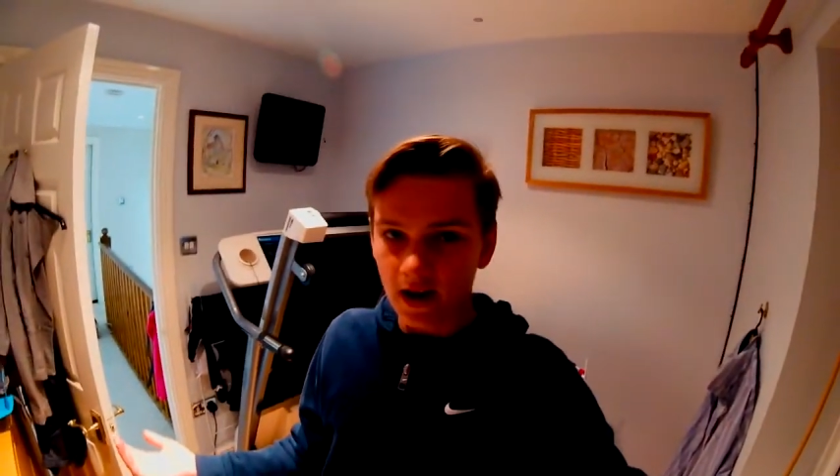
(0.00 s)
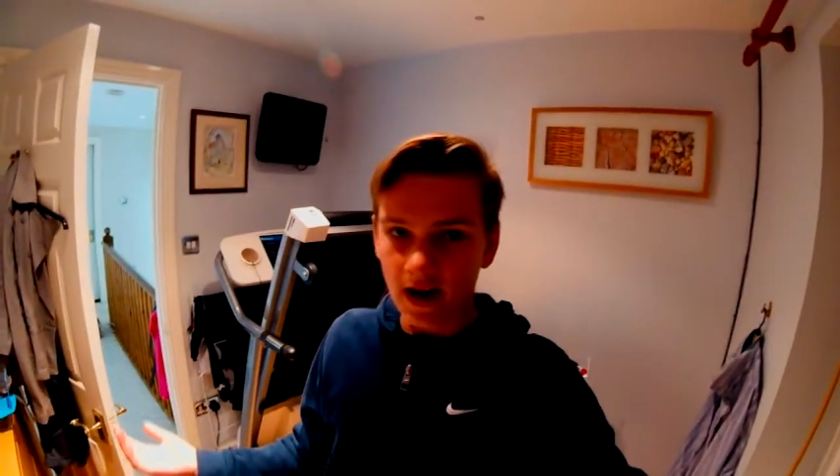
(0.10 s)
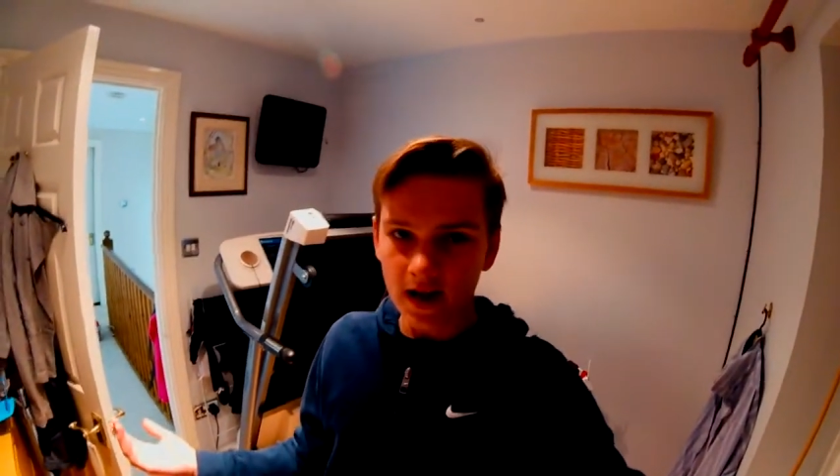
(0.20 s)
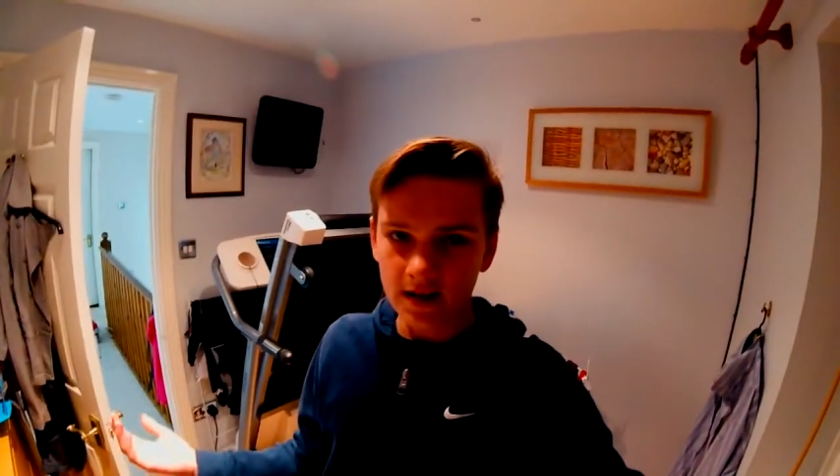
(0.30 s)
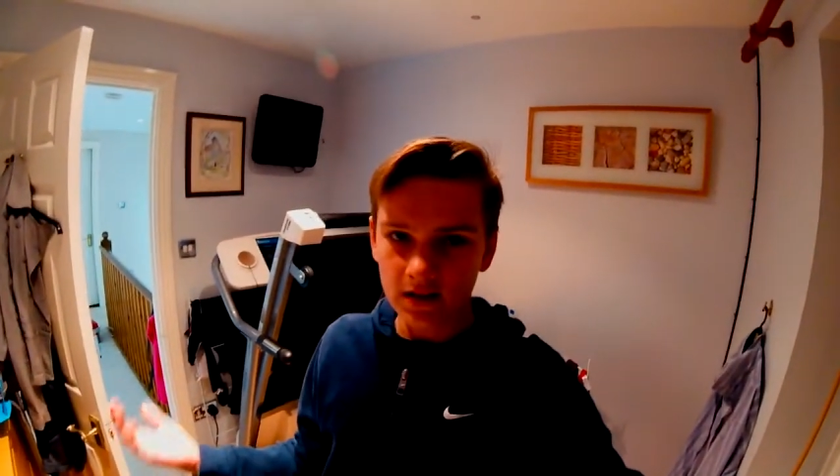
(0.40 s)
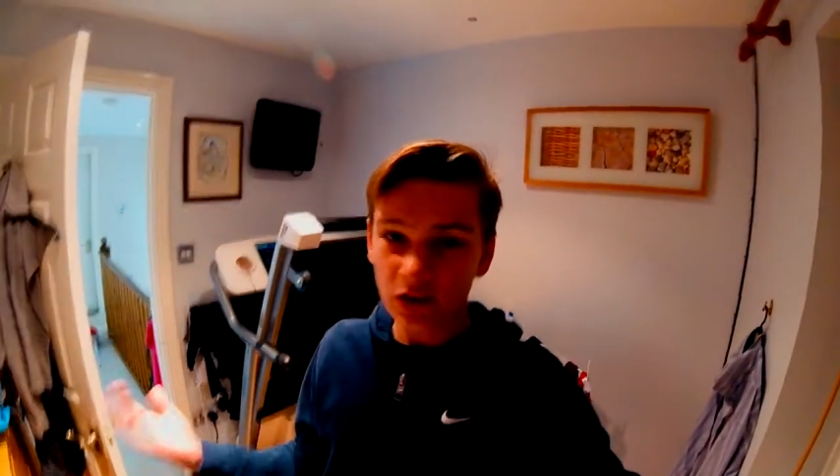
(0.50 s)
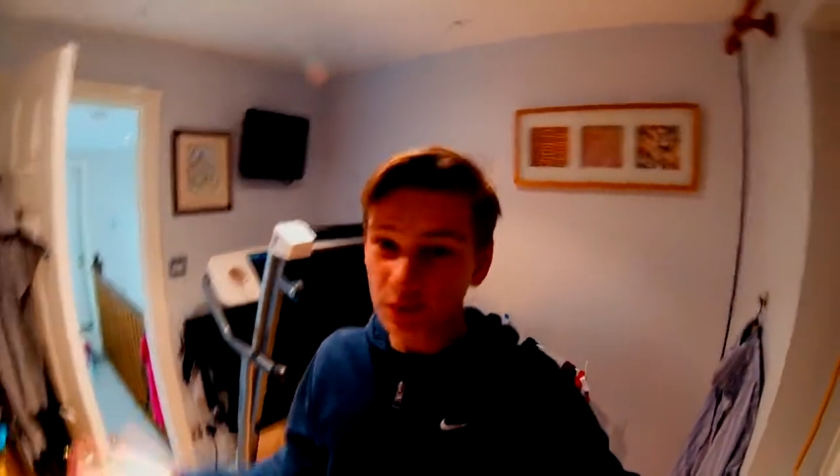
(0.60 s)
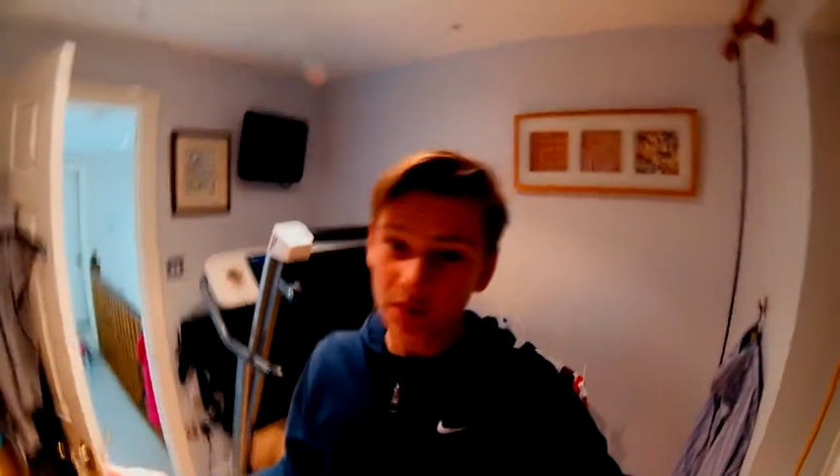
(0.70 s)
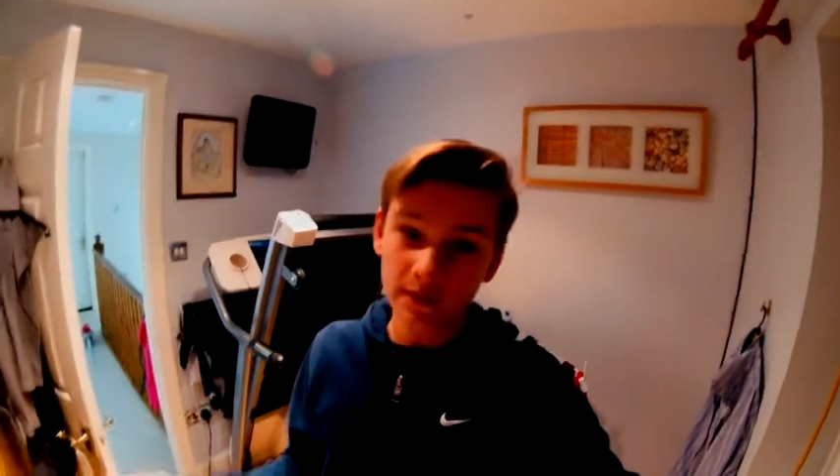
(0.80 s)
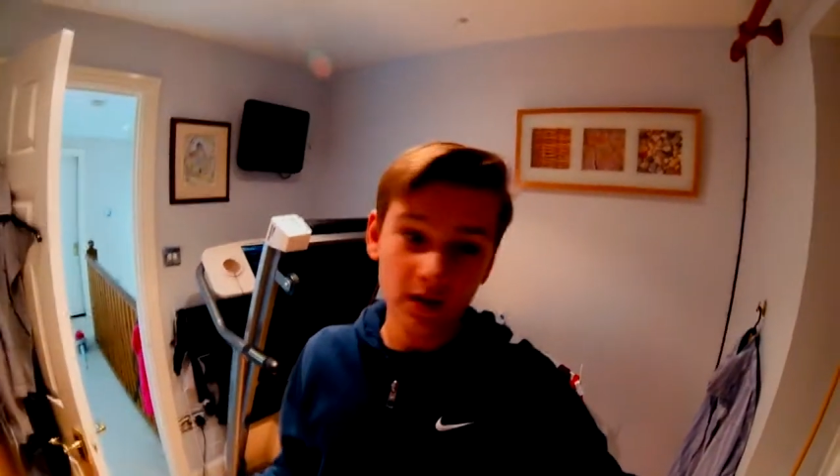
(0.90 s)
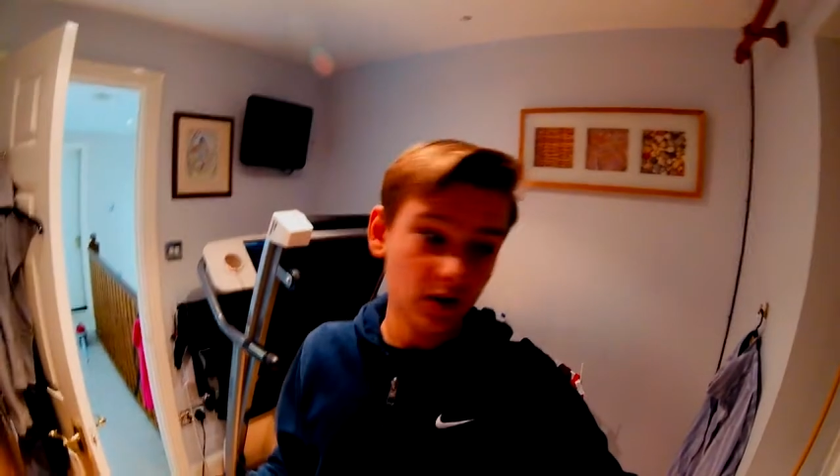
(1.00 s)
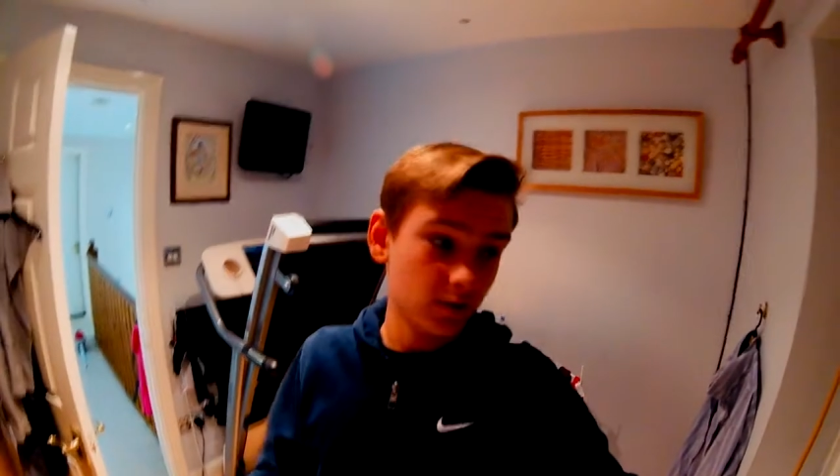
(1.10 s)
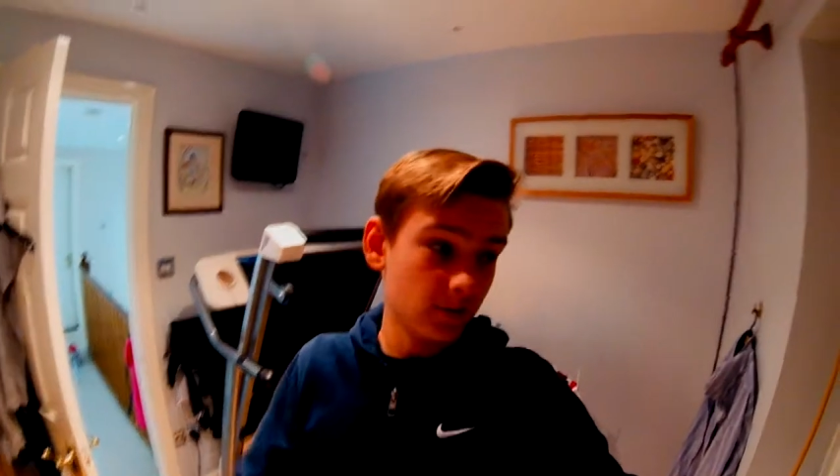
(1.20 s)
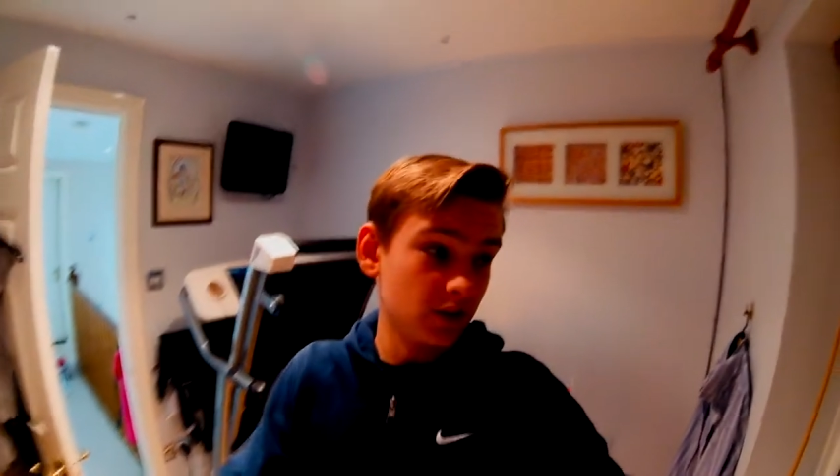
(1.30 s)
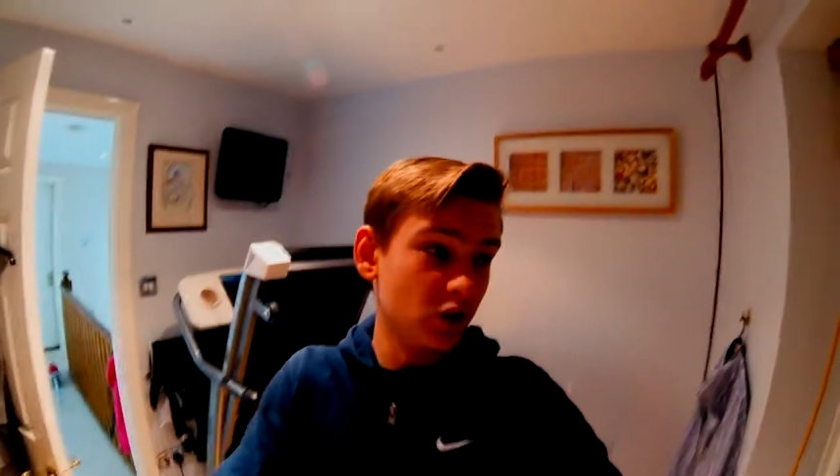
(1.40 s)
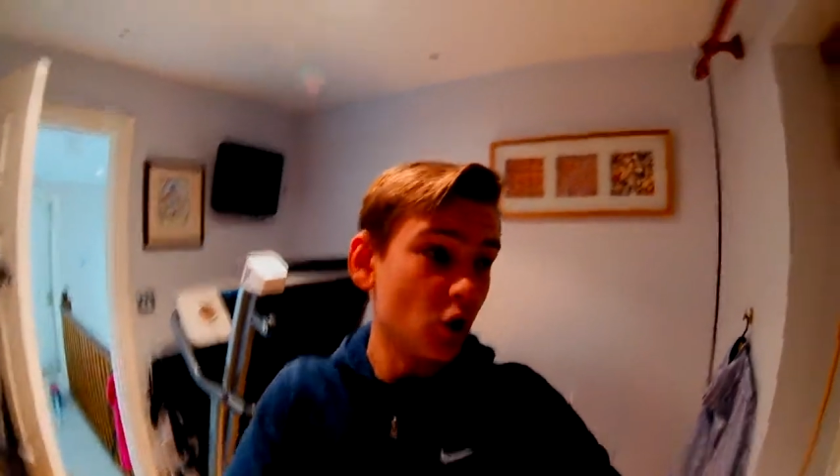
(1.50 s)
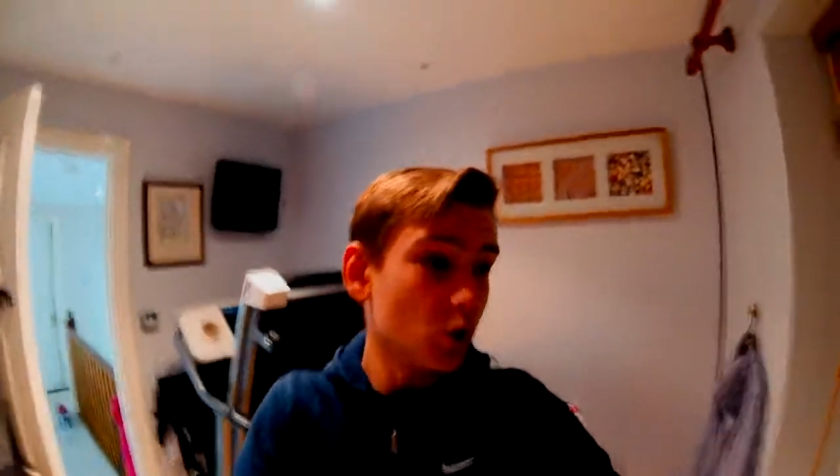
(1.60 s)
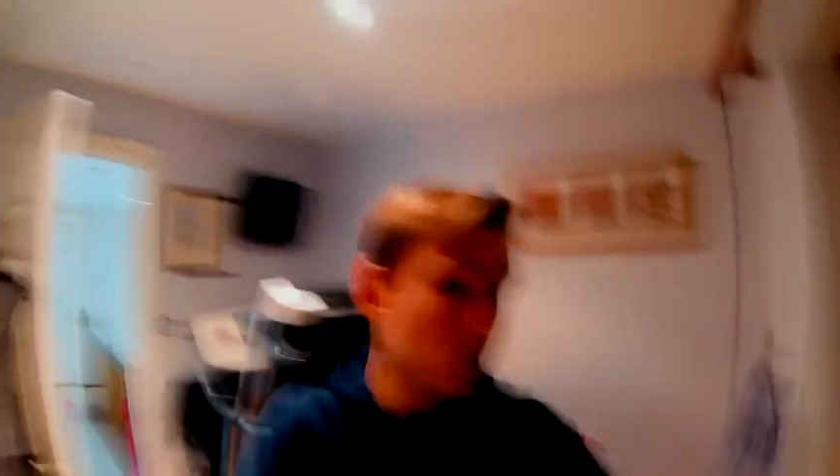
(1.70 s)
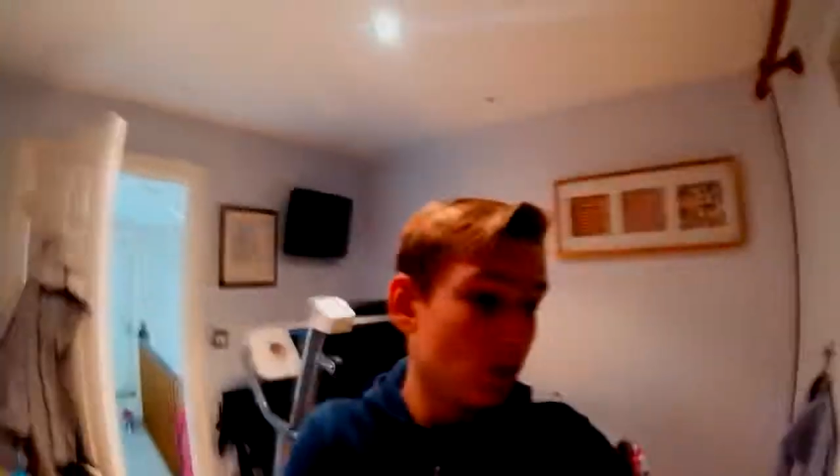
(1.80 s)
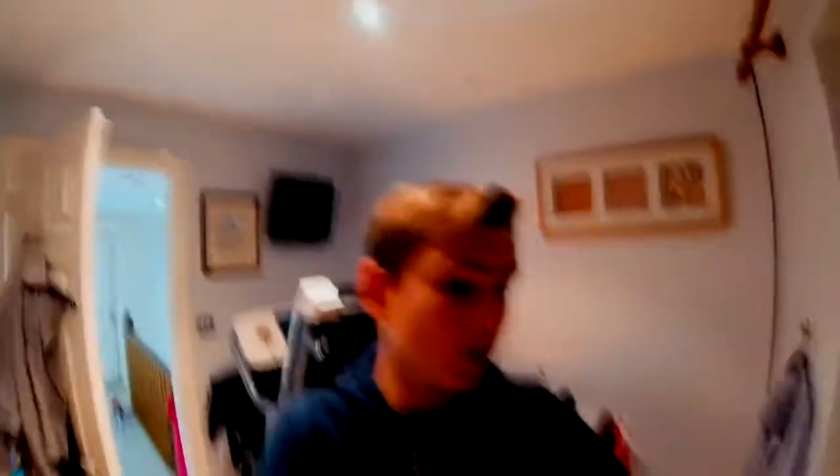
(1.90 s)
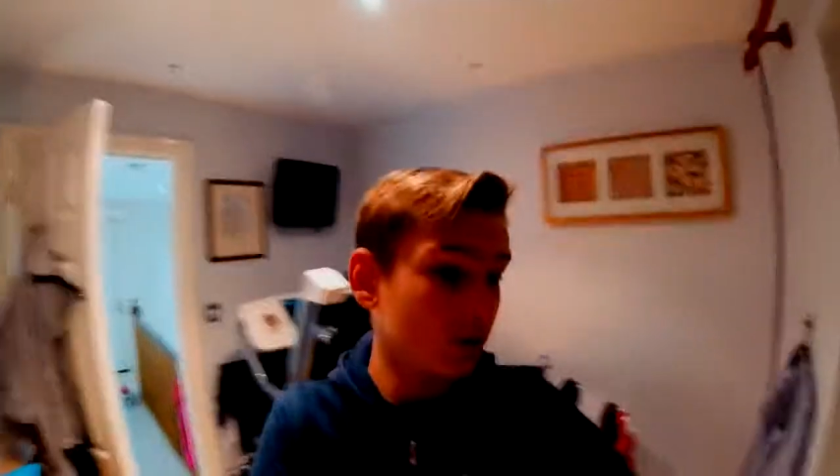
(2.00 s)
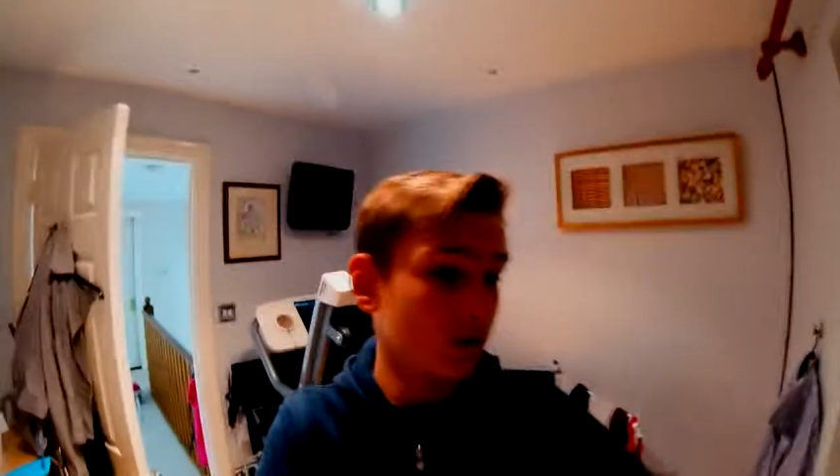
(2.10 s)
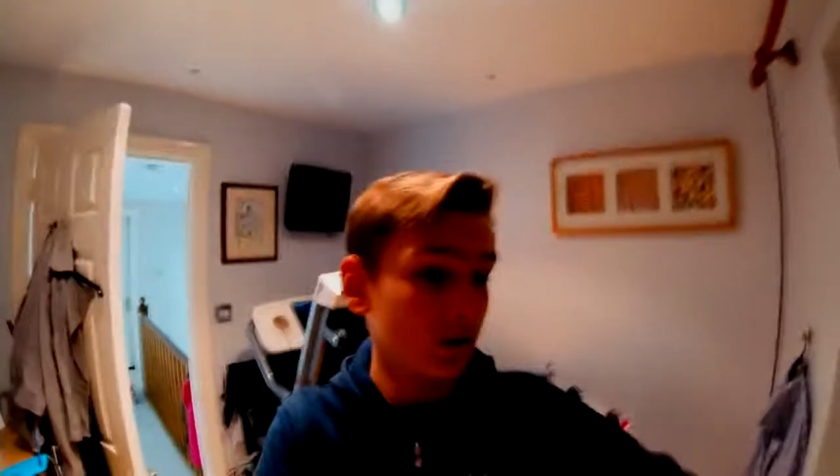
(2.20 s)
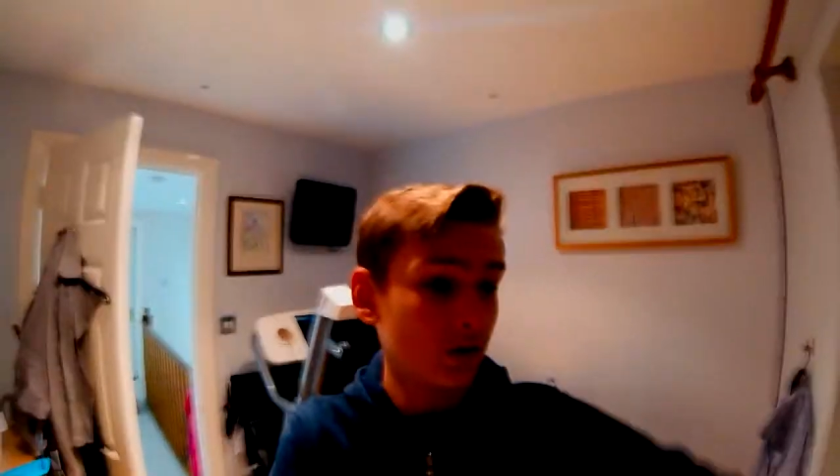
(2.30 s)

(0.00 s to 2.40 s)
And I don't want this video to be too long.